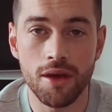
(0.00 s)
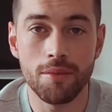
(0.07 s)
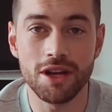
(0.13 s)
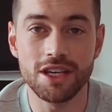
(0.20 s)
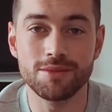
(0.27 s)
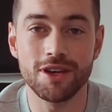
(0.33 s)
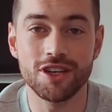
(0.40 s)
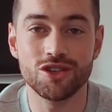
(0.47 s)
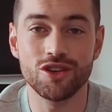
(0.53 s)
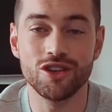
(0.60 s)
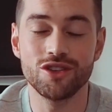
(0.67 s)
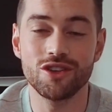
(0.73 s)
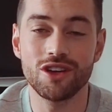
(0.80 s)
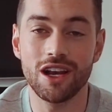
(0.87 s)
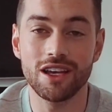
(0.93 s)
Please make sure
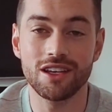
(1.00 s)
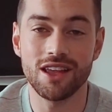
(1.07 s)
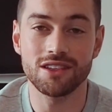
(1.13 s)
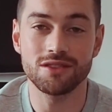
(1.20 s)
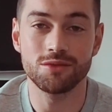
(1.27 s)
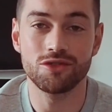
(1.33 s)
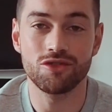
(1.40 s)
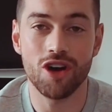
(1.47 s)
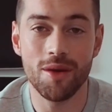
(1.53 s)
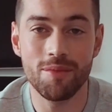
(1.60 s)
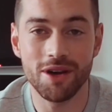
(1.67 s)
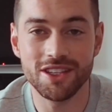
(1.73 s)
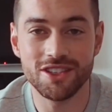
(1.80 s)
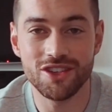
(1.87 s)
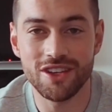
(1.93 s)
you do click that subscribe
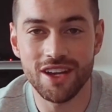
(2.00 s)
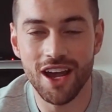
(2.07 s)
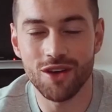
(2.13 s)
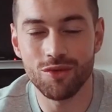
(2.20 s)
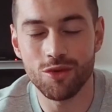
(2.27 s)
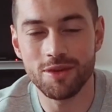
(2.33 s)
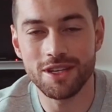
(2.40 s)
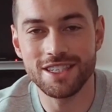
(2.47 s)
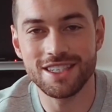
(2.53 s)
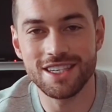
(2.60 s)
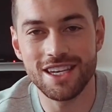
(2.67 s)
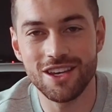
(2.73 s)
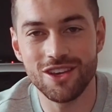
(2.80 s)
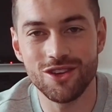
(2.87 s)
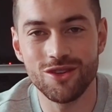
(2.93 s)
button, and we'll be
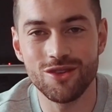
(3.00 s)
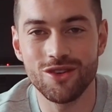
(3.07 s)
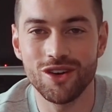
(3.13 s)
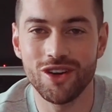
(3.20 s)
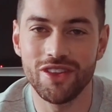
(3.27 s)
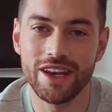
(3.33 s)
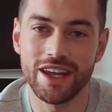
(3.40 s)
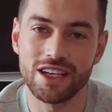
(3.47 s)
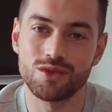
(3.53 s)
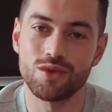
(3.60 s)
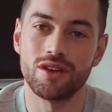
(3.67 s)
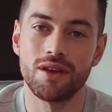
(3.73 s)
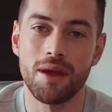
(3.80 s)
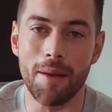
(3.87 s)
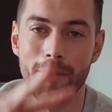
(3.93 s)
seeing you on the next one.